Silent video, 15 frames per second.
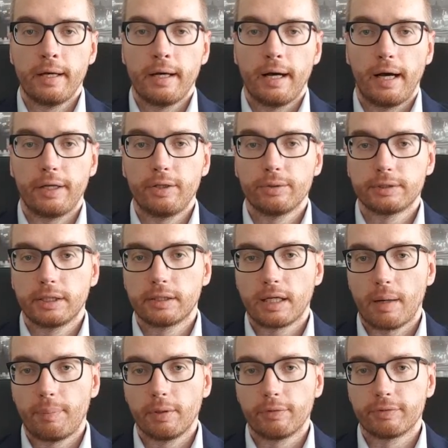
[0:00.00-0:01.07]
I used it a
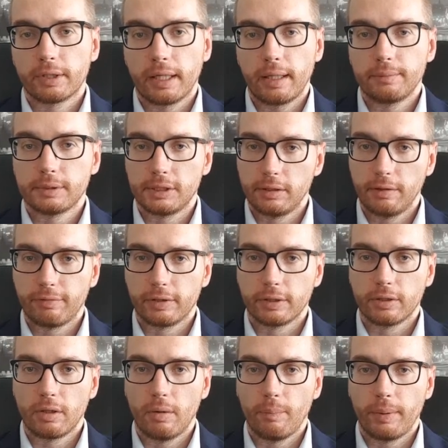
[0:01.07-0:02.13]
couple of times in different
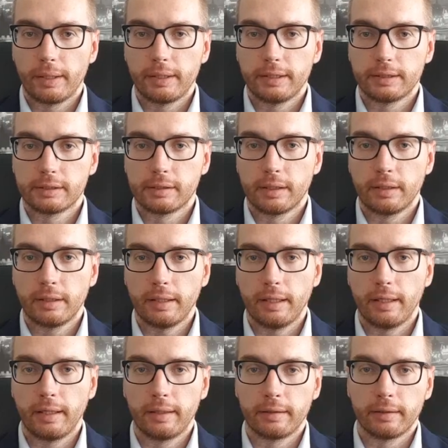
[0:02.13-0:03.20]
companies,
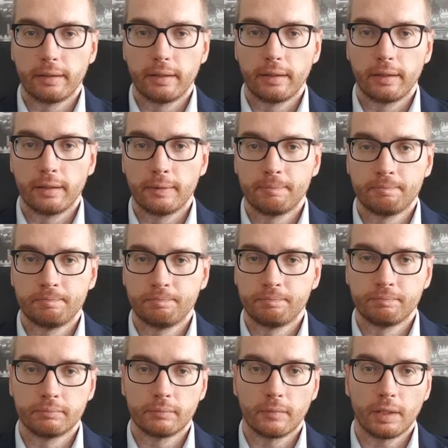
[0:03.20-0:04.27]
and
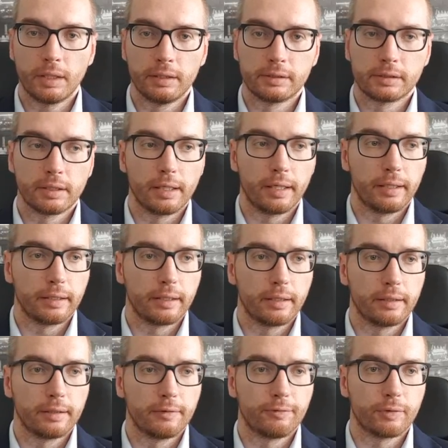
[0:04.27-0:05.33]
it's like
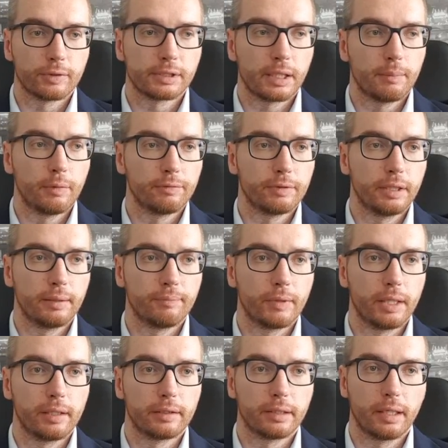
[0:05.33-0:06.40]
for some of them they
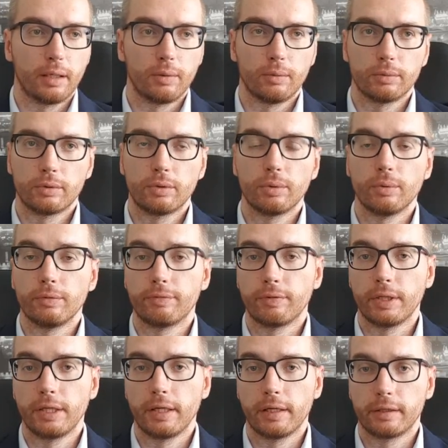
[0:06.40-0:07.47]
are now 2-3
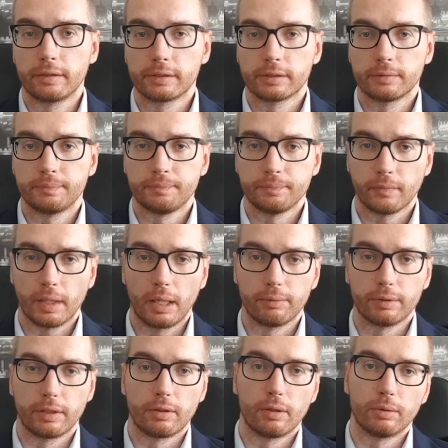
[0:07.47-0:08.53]
years down
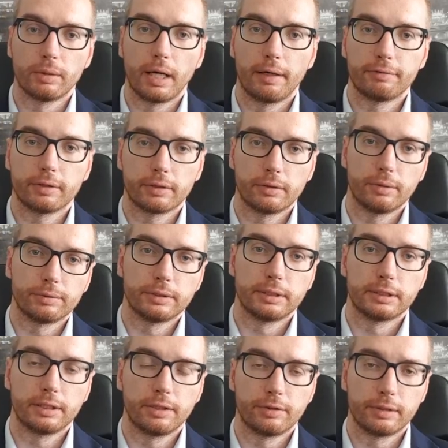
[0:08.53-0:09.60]
the road after those
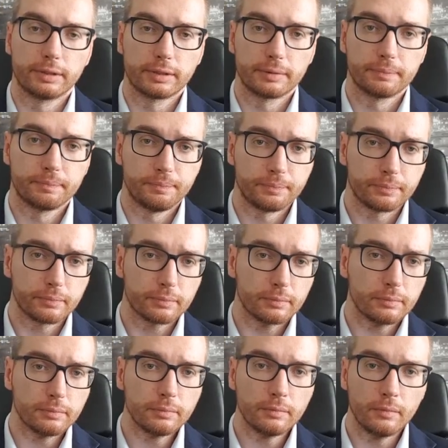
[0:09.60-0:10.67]
decisions,
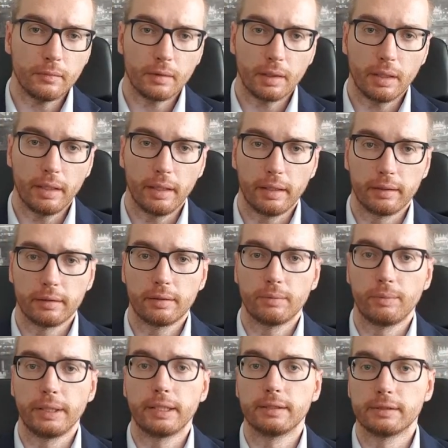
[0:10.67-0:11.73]
and
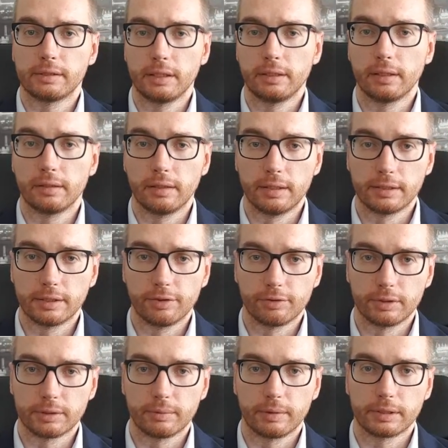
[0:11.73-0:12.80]
we can see that the
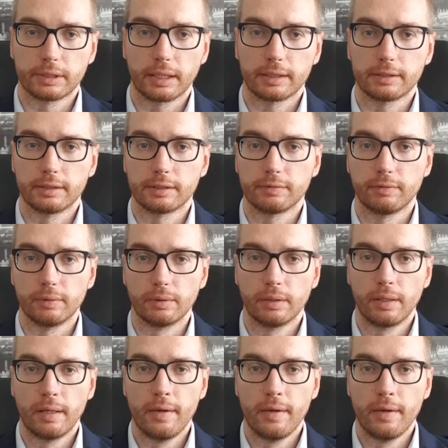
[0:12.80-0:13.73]
decisions were successful.